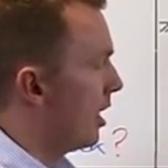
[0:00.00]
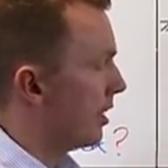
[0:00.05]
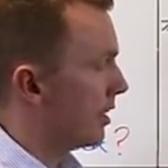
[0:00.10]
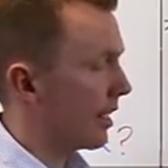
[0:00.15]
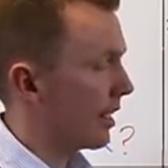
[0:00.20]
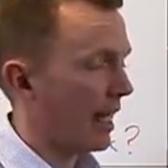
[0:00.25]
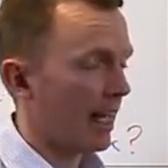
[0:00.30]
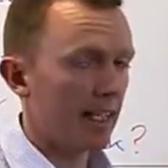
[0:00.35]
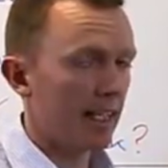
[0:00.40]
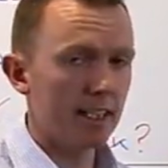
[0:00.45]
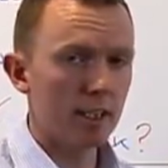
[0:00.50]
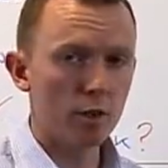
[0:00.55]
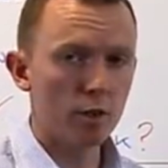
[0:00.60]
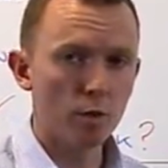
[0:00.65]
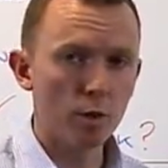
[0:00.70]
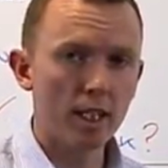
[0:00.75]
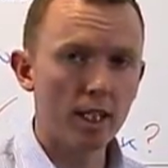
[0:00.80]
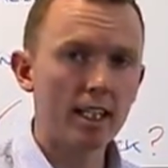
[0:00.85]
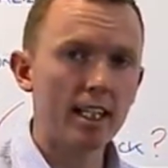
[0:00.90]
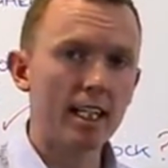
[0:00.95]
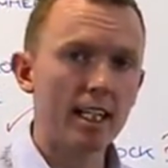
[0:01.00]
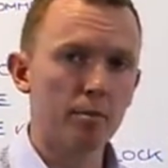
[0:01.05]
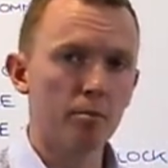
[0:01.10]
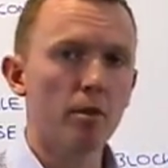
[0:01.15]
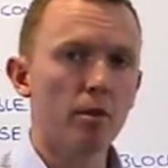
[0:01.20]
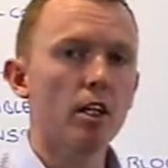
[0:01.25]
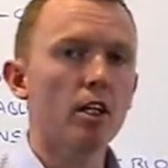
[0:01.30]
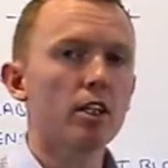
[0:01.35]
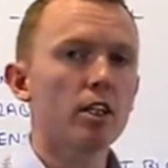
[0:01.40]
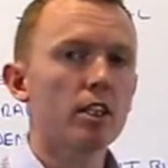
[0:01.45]
then the Quinn Lite
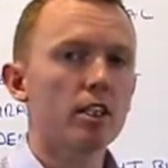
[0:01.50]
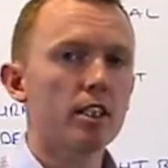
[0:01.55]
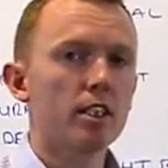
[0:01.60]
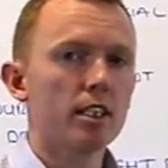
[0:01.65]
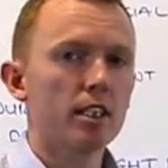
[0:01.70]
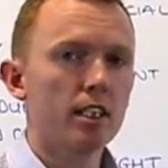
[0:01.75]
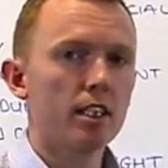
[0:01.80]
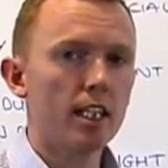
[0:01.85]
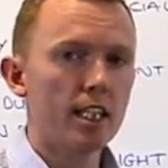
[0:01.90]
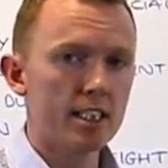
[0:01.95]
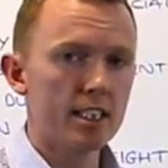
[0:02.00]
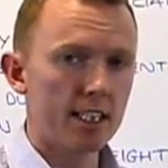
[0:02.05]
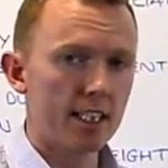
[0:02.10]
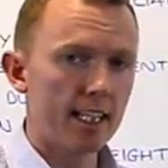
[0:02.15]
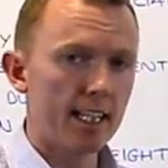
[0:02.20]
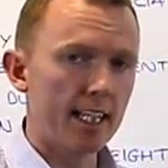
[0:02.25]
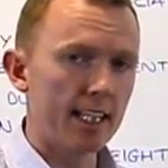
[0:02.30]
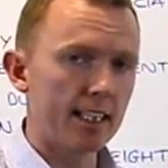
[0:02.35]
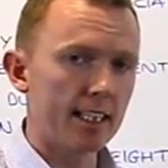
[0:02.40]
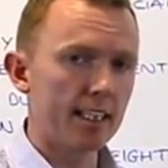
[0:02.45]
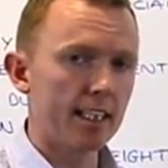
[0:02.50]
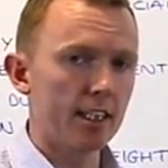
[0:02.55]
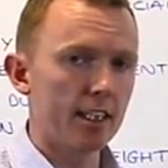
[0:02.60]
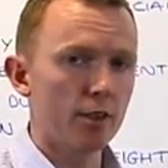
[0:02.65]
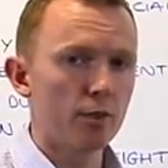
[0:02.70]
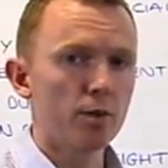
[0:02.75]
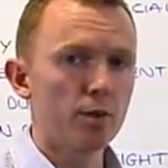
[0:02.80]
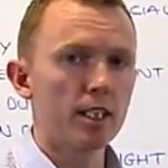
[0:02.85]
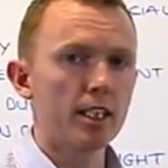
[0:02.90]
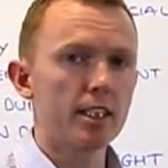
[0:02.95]
block is again the
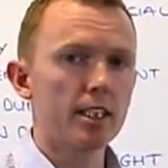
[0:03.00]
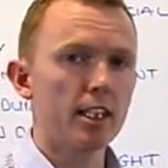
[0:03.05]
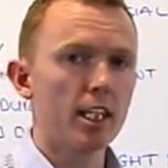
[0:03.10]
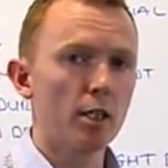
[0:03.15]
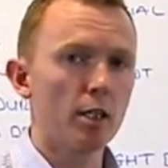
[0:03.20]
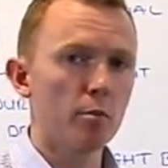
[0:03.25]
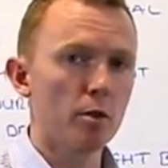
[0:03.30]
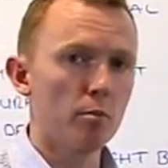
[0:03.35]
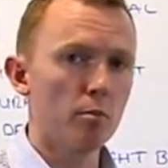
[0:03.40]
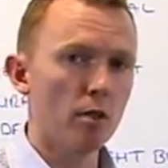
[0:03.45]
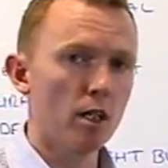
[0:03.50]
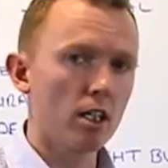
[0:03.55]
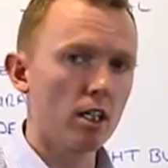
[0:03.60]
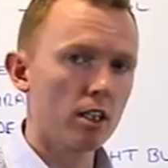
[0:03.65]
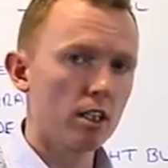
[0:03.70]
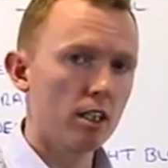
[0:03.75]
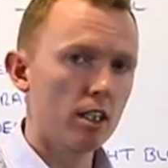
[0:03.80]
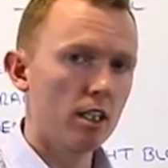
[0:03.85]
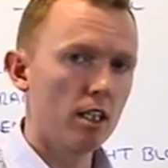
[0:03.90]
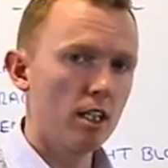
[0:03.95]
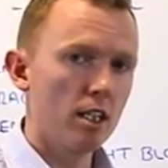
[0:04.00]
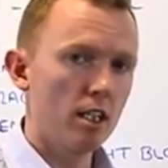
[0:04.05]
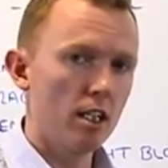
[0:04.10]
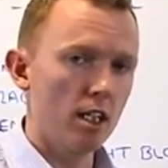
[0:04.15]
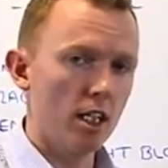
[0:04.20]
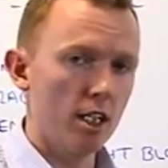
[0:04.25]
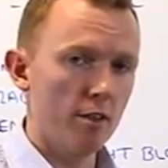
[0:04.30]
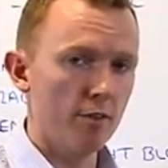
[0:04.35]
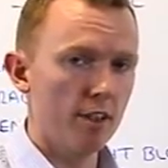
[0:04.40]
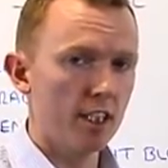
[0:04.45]
only thermal block
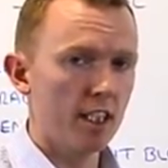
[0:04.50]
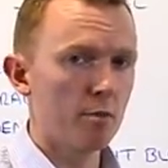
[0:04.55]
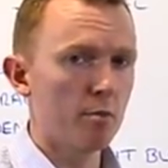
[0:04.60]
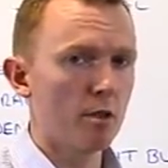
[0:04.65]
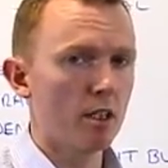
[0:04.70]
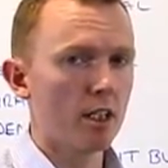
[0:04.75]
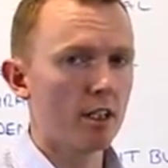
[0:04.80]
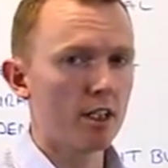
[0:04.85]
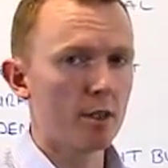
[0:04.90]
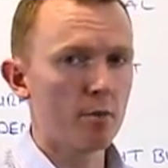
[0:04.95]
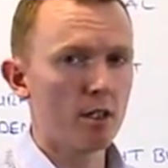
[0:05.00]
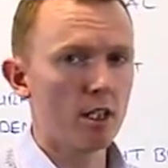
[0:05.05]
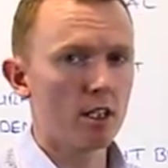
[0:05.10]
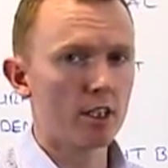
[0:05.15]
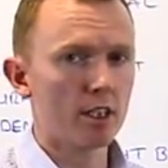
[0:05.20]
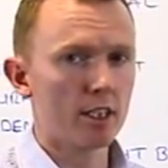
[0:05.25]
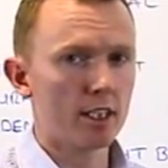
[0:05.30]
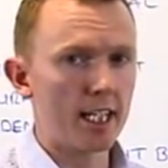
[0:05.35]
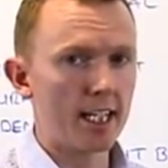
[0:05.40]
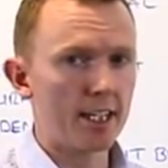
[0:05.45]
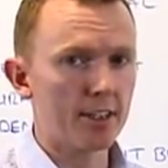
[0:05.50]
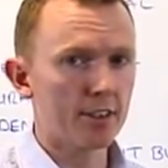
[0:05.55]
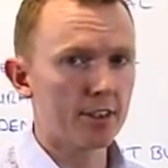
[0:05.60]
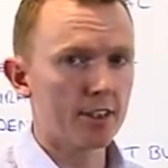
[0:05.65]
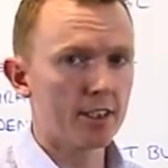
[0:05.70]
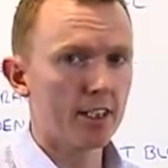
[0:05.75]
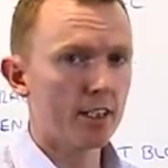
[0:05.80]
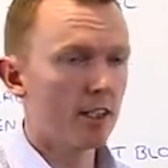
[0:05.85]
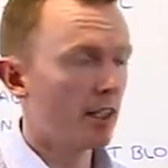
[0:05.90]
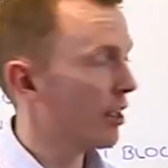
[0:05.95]
available on the market in
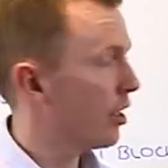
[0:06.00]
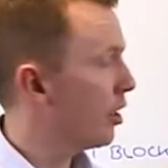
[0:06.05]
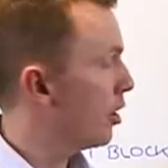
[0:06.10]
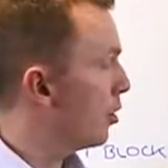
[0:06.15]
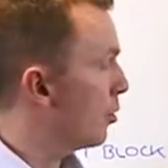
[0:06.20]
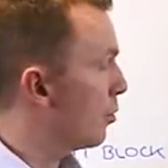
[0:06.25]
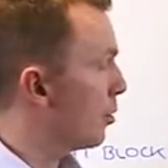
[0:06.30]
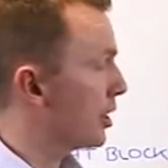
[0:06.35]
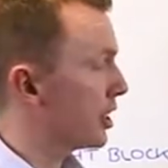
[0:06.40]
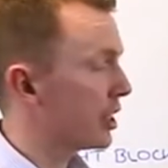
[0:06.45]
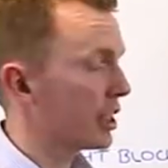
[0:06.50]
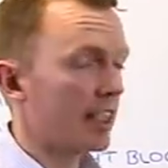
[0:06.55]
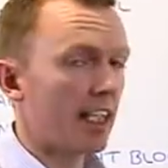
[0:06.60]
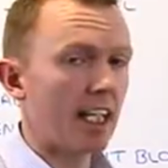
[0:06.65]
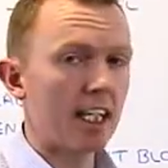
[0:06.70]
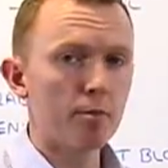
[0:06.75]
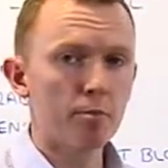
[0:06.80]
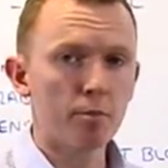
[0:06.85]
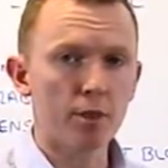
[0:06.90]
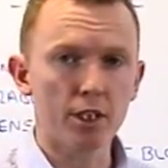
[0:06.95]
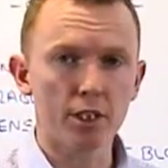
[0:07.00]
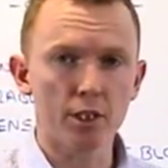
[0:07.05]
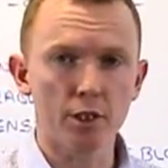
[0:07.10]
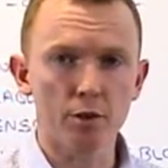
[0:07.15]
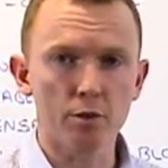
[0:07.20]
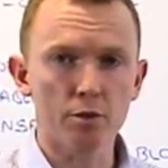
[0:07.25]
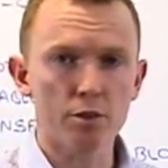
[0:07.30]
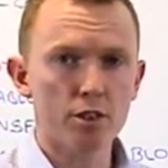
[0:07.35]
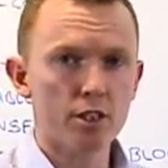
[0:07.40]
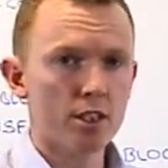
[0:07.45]
Ireland which can be
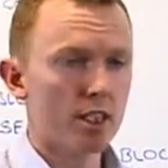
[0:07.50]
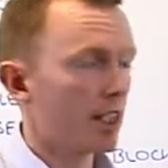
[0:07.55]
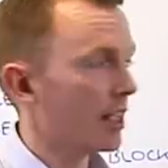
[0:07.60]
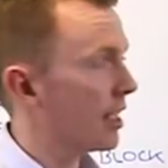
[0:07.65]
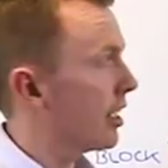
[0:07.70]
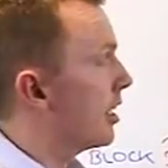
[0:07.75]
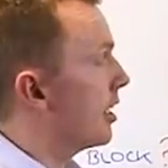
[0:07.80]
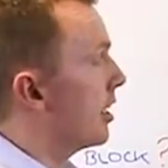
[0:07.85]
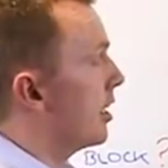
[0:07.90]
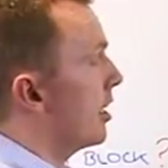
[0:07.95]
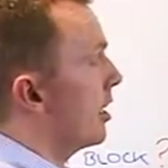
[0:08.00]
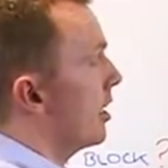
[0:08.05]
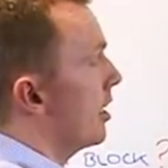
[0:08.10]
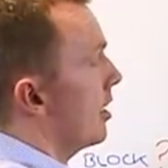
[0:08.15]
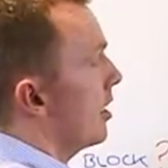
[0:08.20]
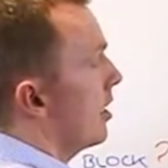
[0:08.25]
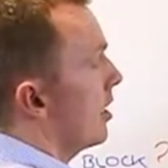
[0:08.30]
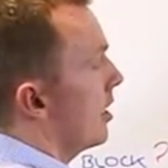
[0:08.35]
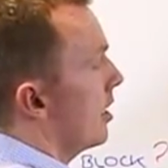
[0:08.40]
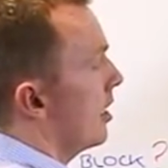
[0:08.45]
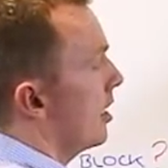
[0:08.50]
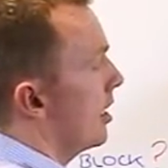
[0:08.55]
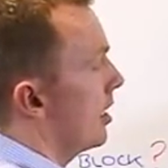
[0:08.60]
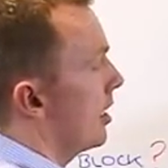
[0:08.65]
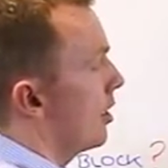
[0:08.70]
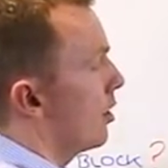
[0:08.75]
used in